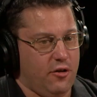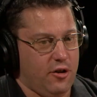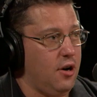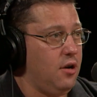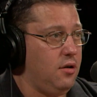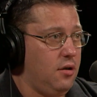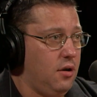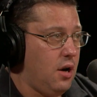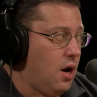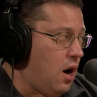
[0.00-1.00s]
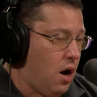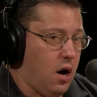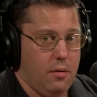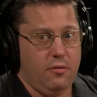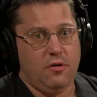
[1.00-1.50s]
under the gun.
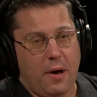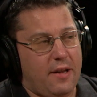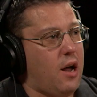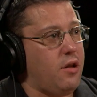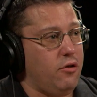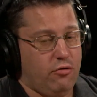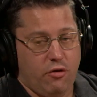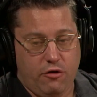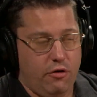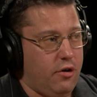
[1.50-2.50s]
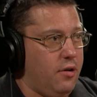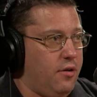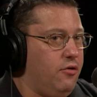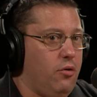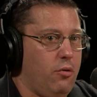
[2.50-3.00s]
Right. Depending on how you structure
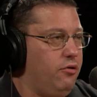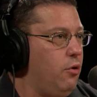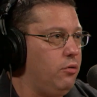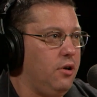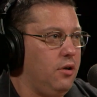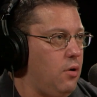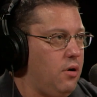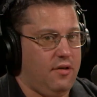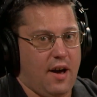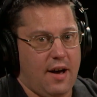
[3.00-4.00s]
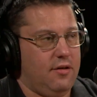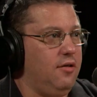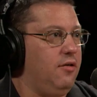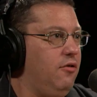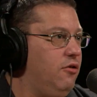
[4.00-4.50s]
it, there's always holding costs,
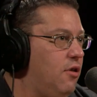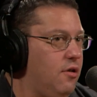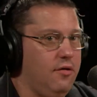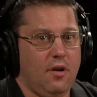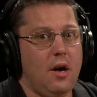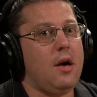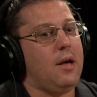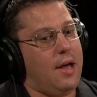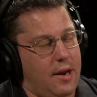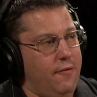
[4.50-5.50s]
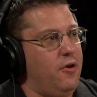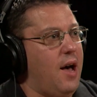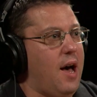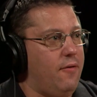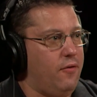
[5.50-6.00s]
taxes, insurance. And if you
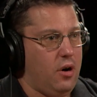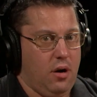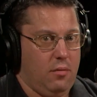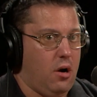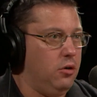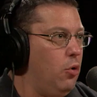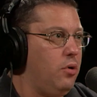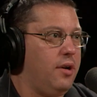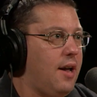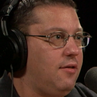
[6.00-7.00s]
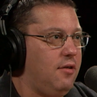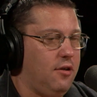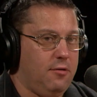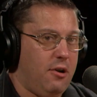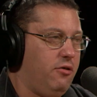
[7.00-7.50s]
have a loan against it,
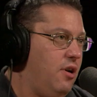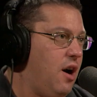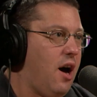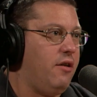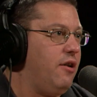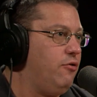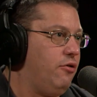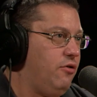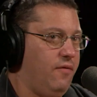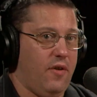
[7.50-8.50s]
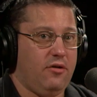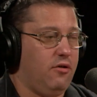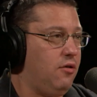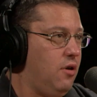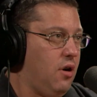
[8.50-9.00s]
especially a higher interest
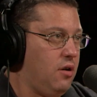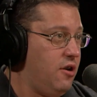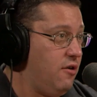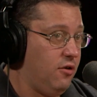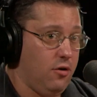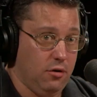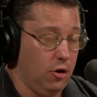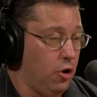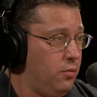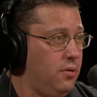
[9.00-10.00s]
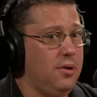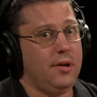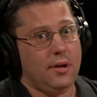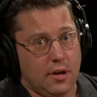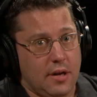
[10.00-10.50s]
investor geared loan,
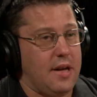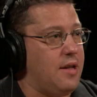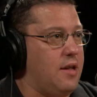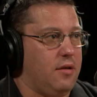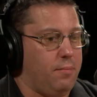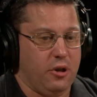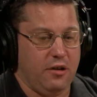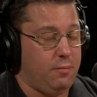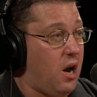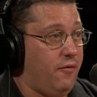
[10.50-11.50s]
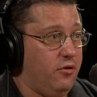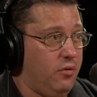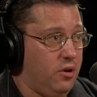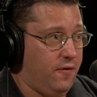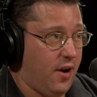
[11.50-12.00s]
it depletes profits
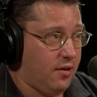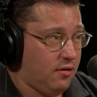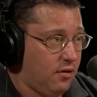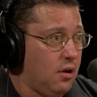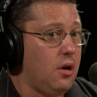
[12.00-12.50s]
really fast.